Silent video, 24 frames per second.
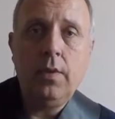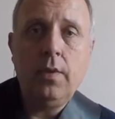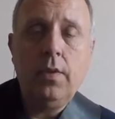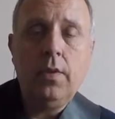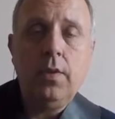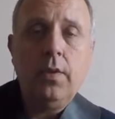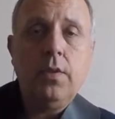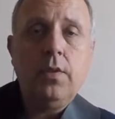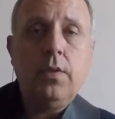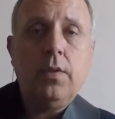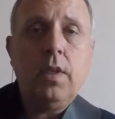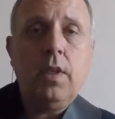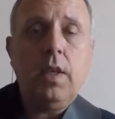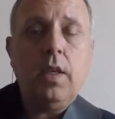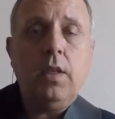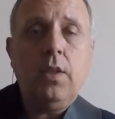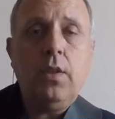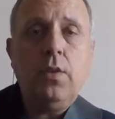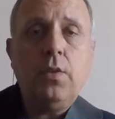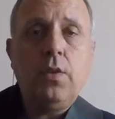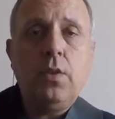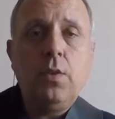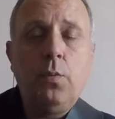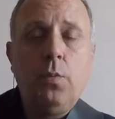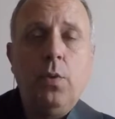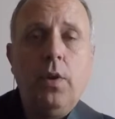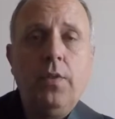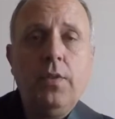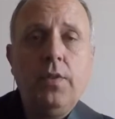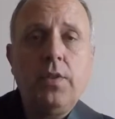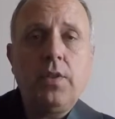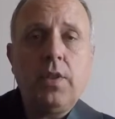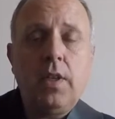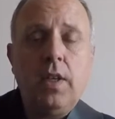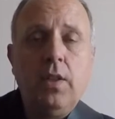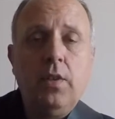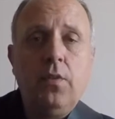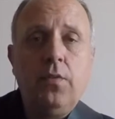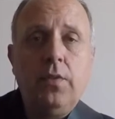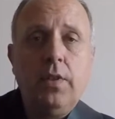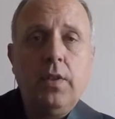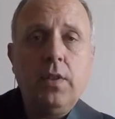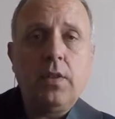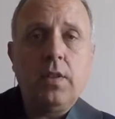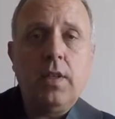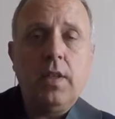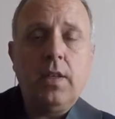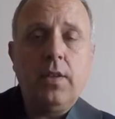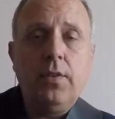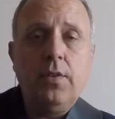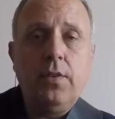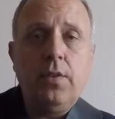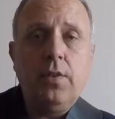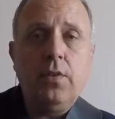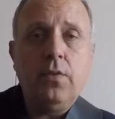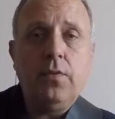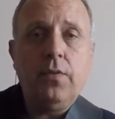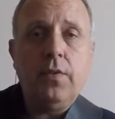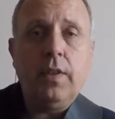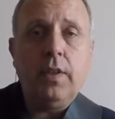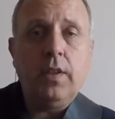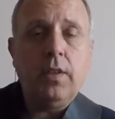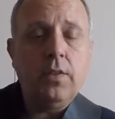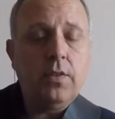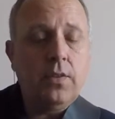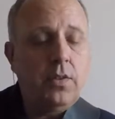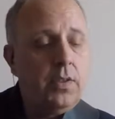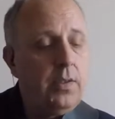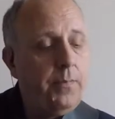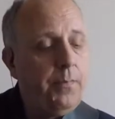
To get used to what the scale feels like under your fingers.